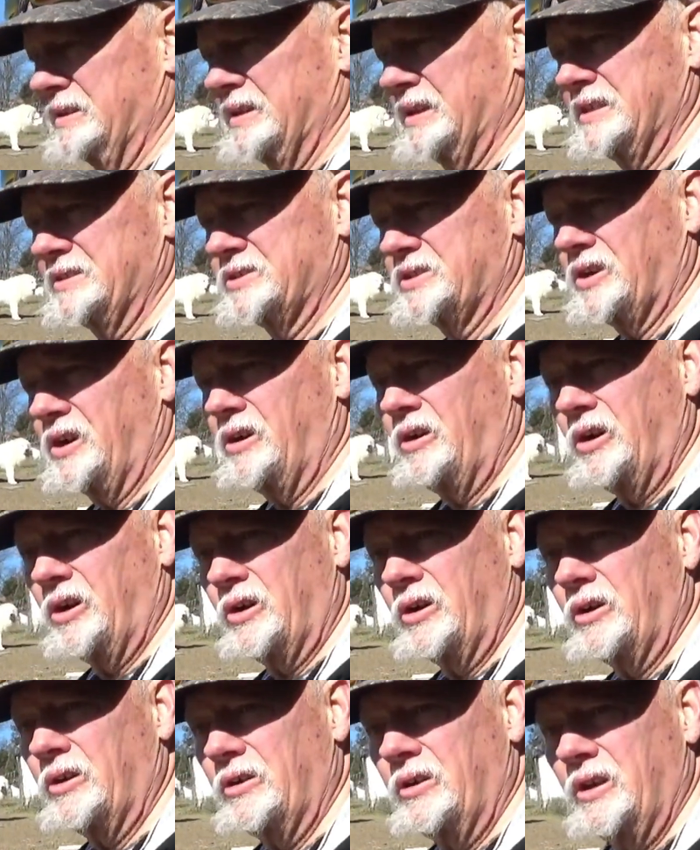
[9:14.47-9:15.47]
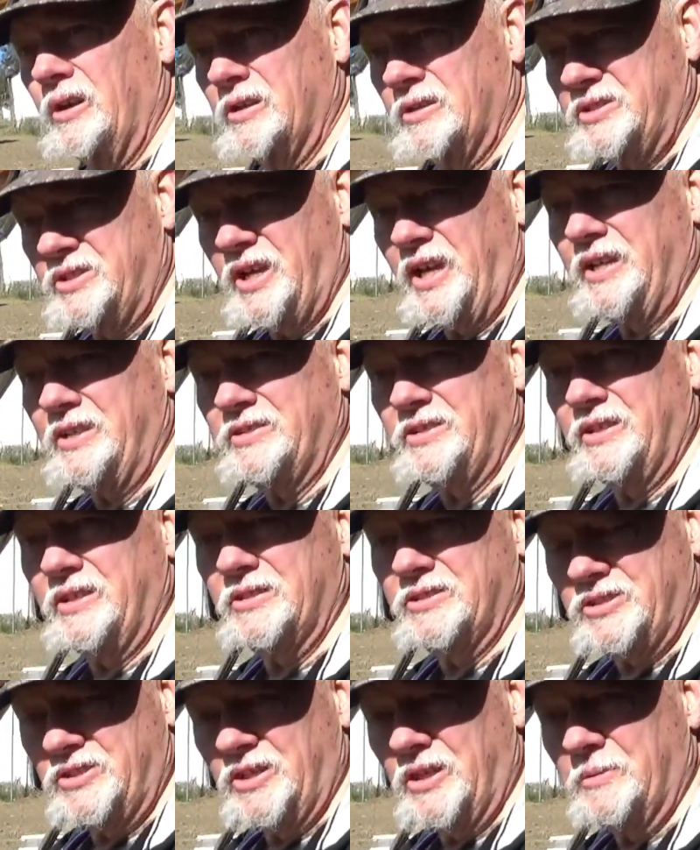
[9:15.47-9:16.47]
then I saw her
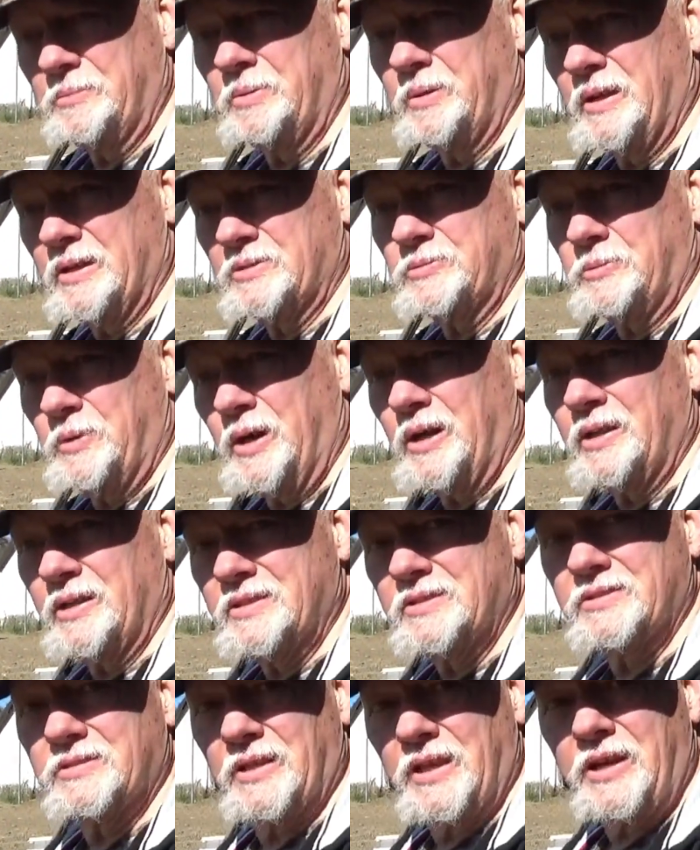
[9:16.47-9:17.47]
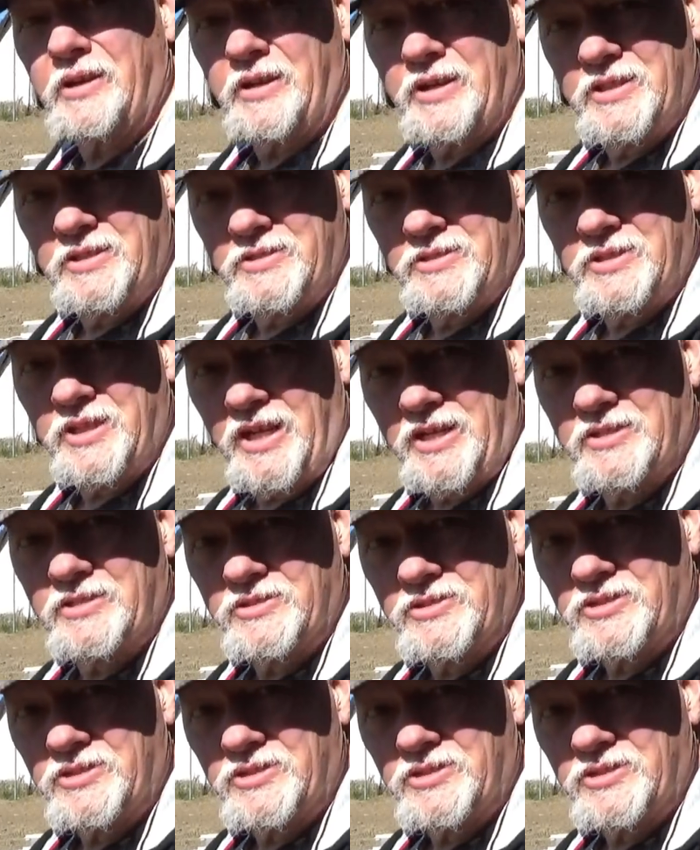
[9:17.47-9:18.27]
chasing Shimp, as well as Larry chasing